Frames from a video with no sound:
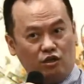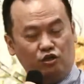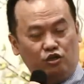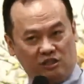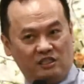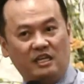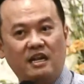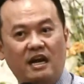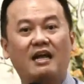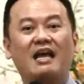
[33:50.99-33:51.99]
she said
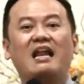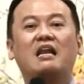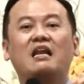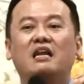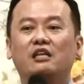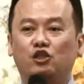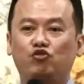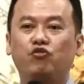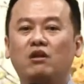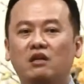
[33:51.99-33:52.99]
that
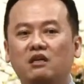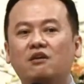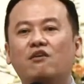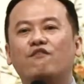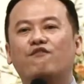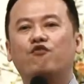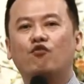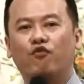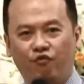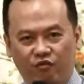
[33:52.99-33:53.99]
literally
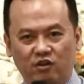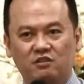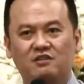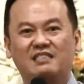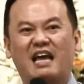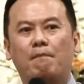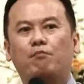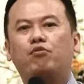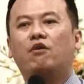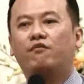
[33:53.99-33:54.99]
fulfilled that
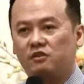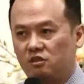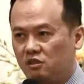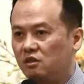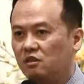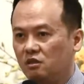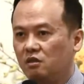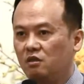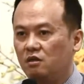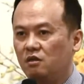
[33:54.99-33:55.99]
prophecy
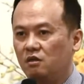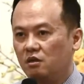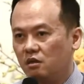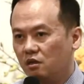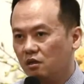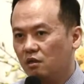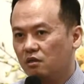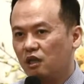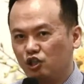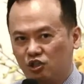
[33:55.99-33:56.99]

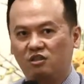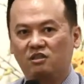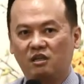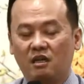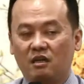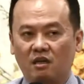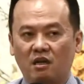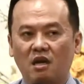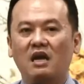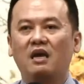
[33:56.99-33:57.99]
that she said
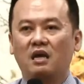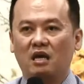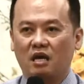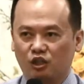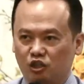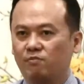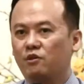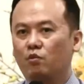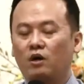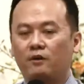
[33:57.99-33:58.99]
in chapter
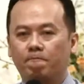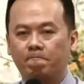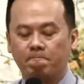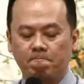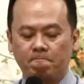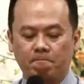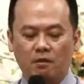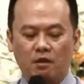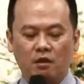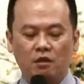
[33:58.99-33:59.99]
1.
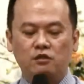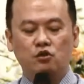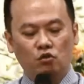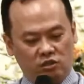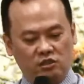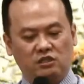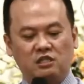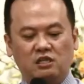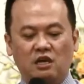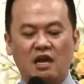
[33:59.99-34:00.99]
Notice
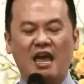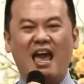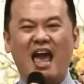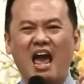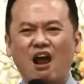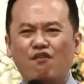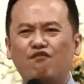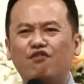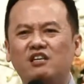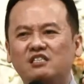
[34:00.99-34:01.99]
here,
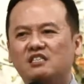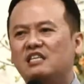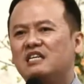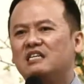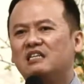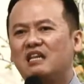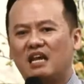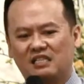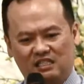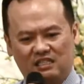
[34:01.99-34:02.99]
every single
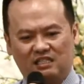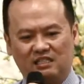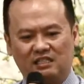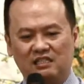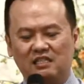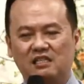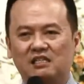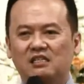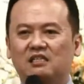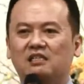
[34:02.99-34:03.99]
letter
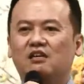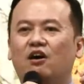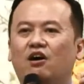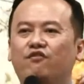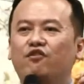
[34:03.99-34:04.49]
of